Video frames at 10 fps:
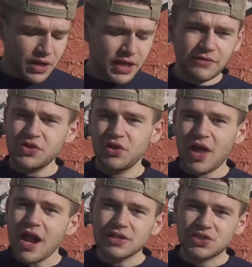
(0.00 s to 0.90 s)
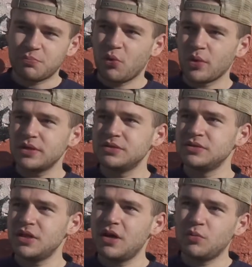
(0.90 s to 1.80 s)
It gives you a lot of support
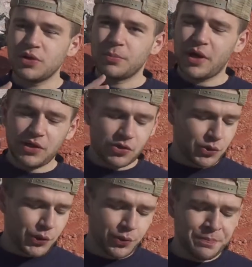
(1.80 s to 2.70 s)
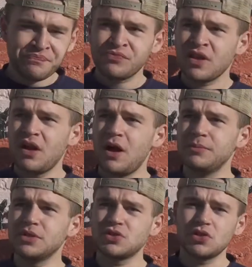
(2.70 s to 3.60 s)
when you're biting through.
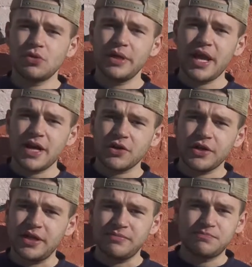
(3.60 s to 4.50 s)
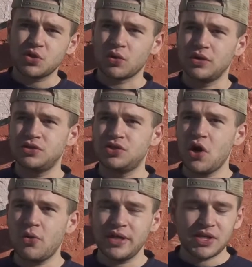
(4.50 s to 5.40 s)
There's a little bit airy, sort of
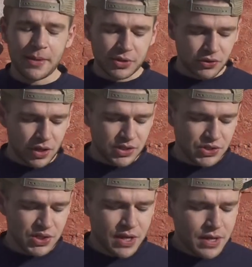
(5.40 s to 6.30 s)
doughy type crust,